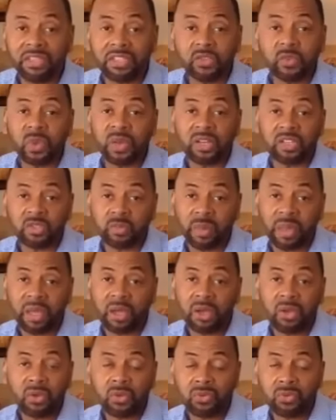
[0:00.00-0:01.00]
as well as my
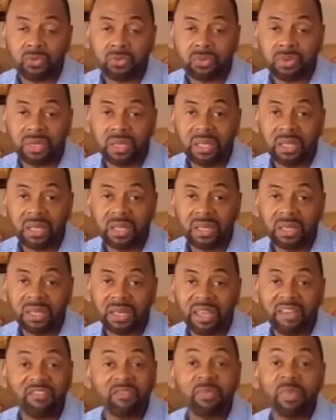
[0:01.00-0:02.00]
own,
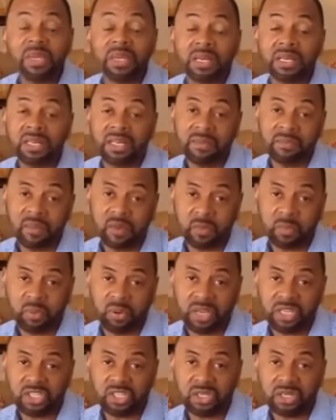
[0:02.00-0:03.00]
left me in a deep
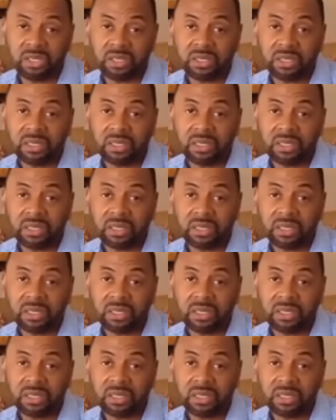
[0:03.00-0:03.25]
depression.